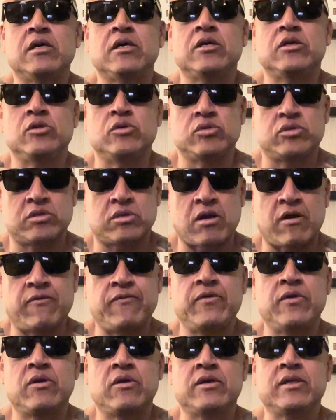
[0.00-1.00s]
you start
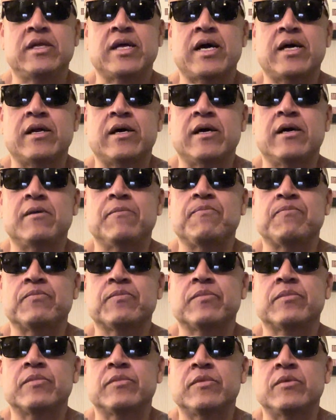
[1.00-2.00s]
feeling that
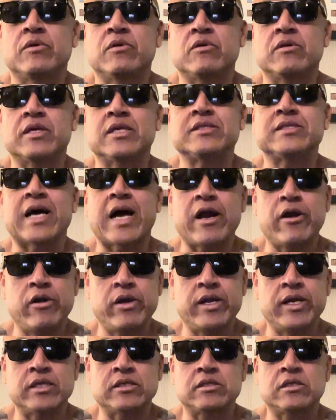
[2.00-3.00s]
the
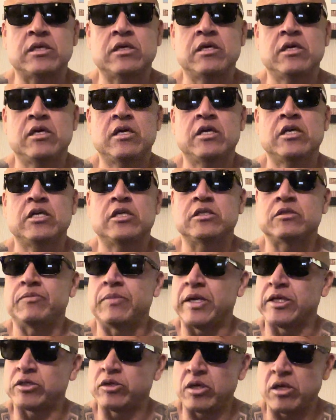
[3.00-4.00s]
tiredness.
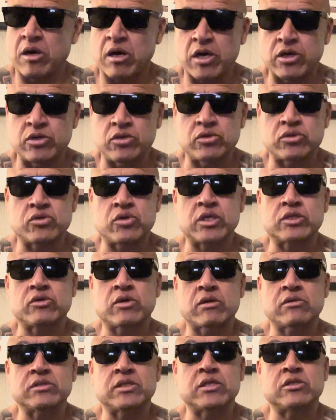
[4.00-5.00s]
Especially all you truck
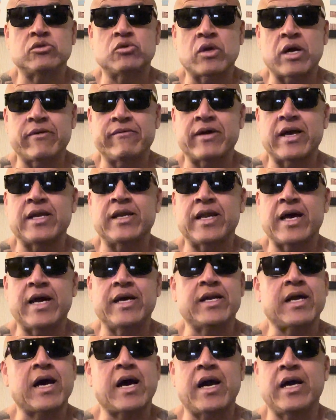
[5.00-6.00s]
drivers that drive at
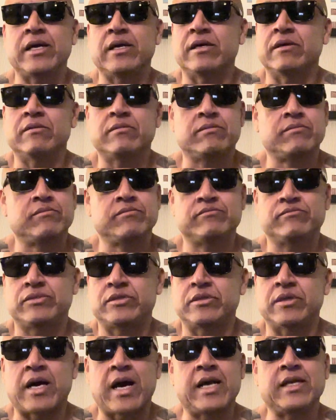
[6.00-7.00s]
night.
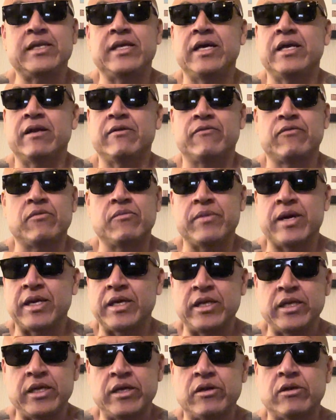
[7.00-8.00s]
I did it for
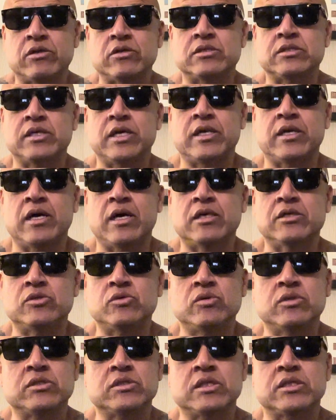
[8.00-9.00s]
many years, and as
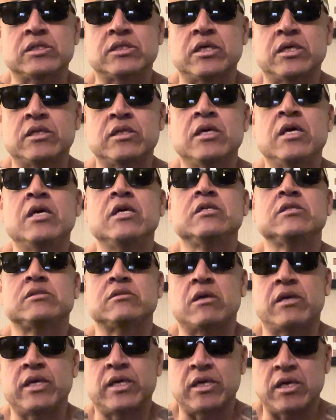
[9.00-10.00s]
soon as the sun
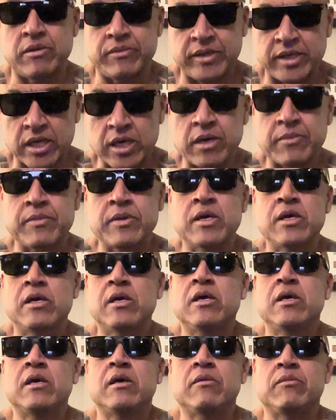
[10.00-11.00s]
started coming up,
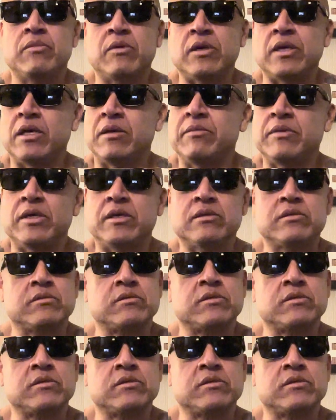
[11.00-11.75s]
believe me,